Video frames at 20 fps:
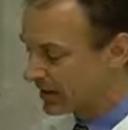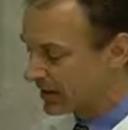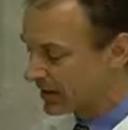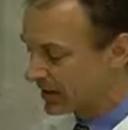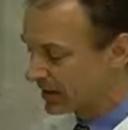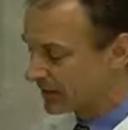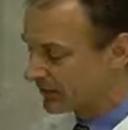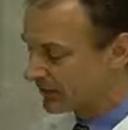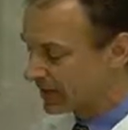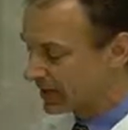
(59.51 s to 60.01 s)

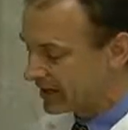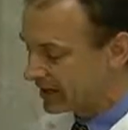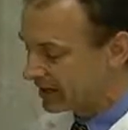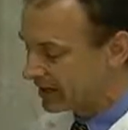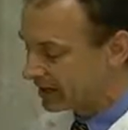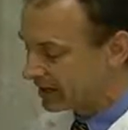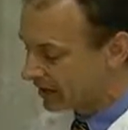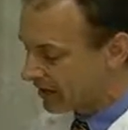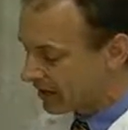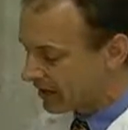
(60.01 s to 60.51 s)
And I've taken
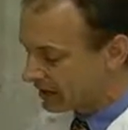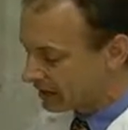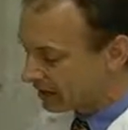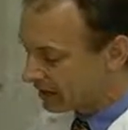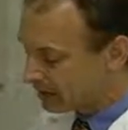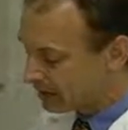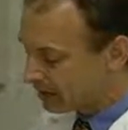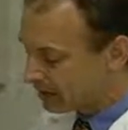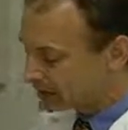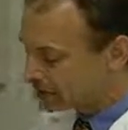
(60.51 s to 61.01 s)
the orthotic
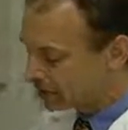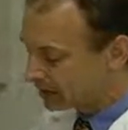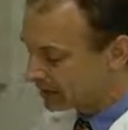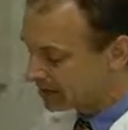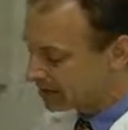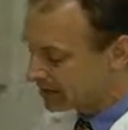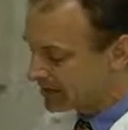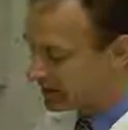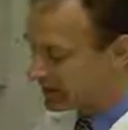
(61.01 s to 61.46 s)
apart so you can see